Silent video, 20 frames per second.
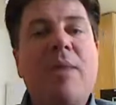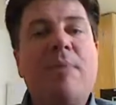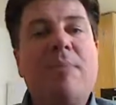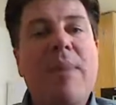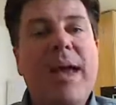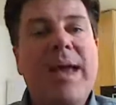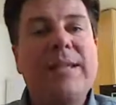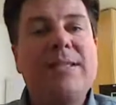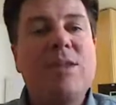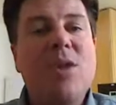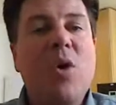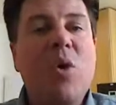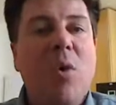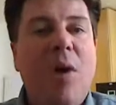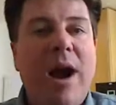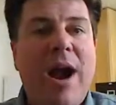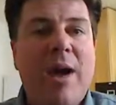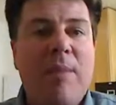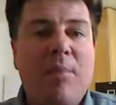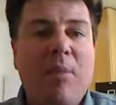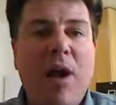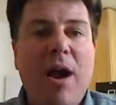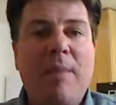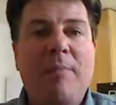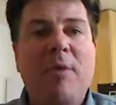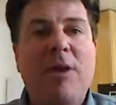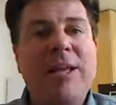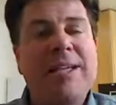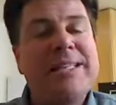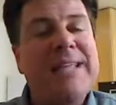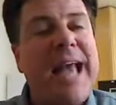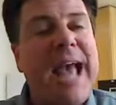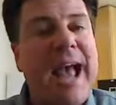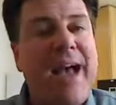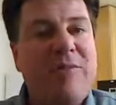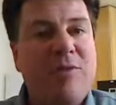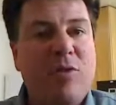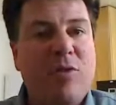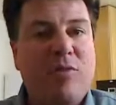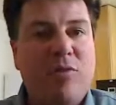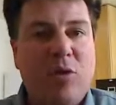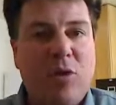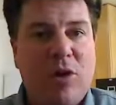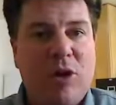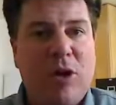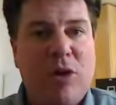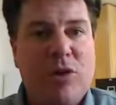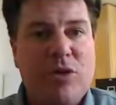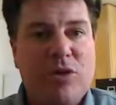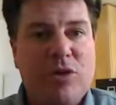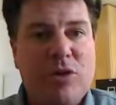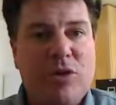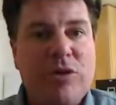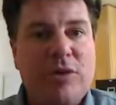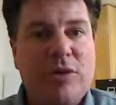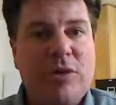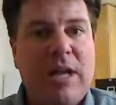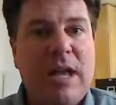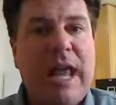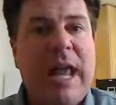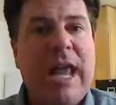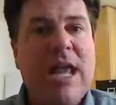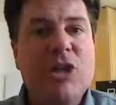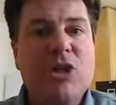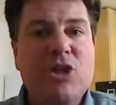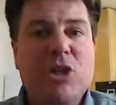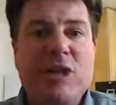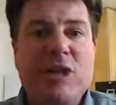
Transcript: Banks acquire properties after foreclosure, and